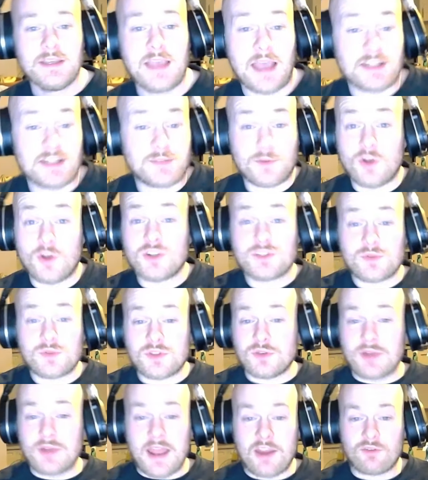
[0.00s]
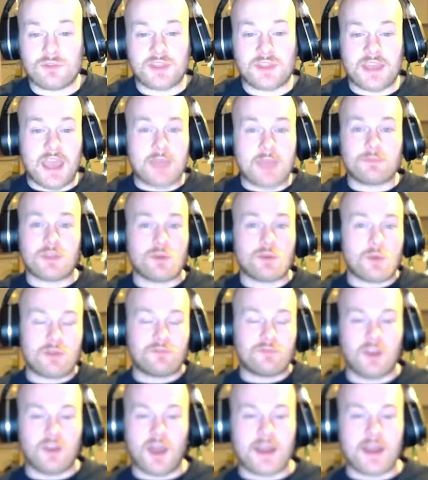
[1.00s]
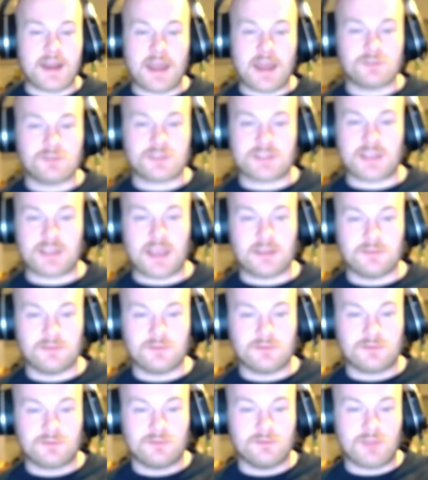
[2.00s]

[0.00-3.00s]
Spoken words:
And to be honest with you, later in the game, they went for lineouts and